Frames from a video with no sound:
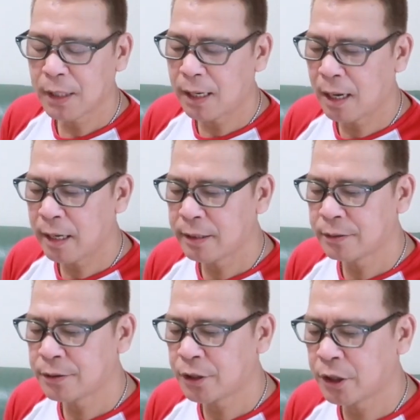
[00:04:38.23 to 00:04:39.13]
I
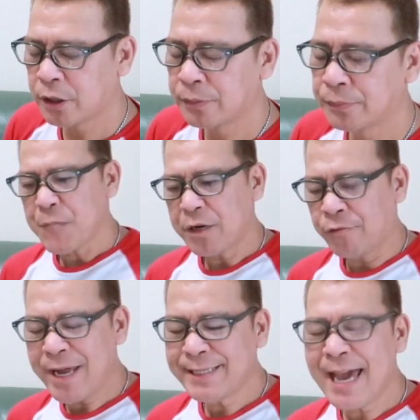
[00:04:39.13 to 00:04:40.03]
liked her.
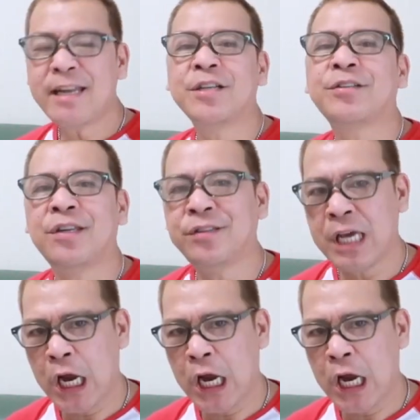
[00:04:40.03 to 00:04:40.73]
Great candidates this